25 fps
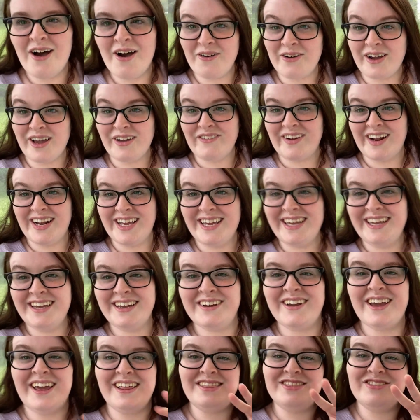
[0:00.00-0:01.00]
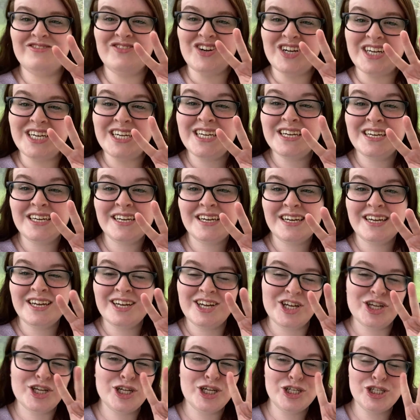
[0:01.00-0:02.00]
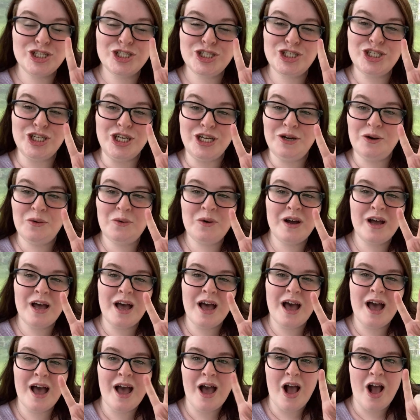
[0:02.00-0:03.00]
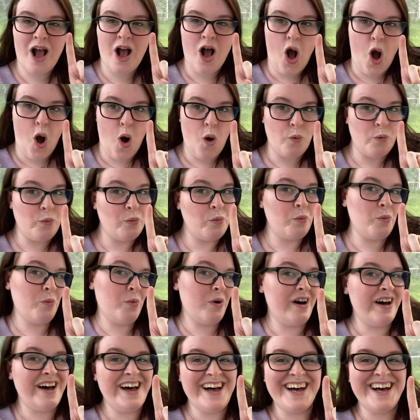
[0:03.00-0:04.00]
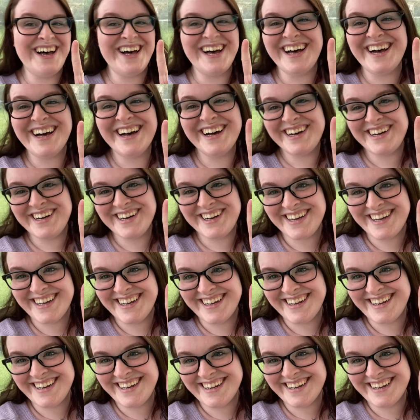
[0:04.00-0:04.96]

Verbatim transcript: Okay, ready? Okay, three, two, one.